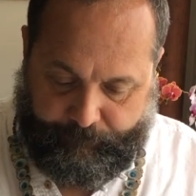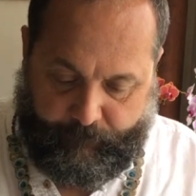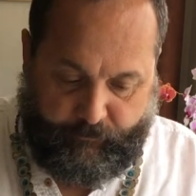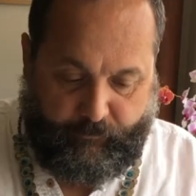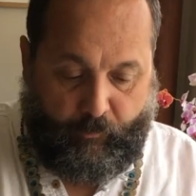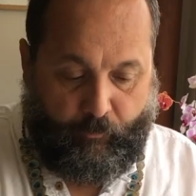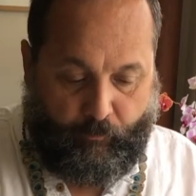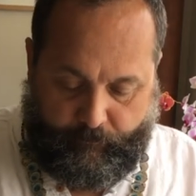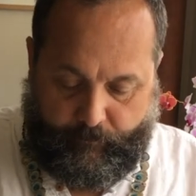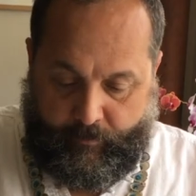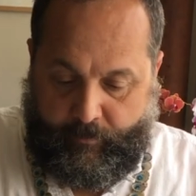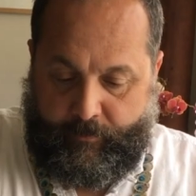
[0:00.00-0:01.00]
So
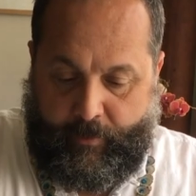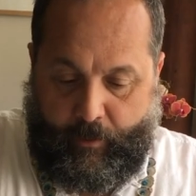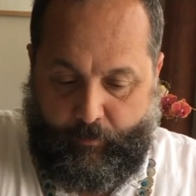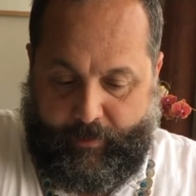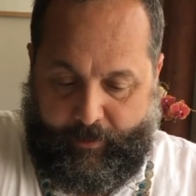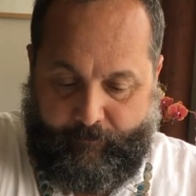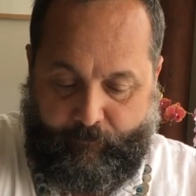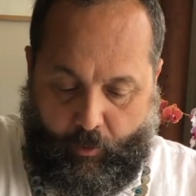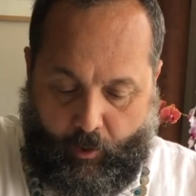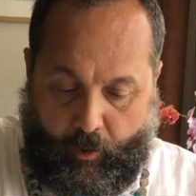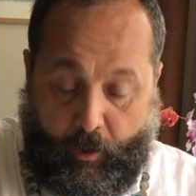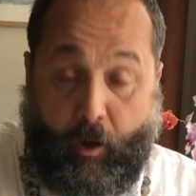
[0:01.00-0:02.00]
now we have
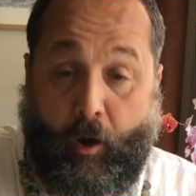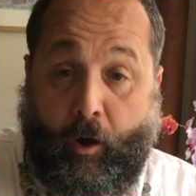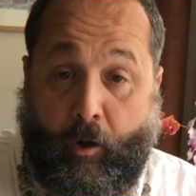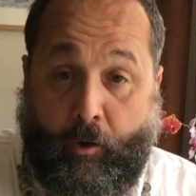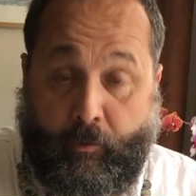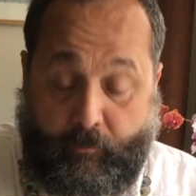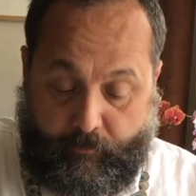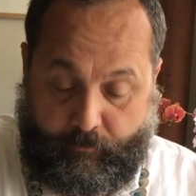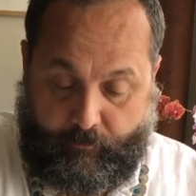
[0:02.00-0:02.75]
our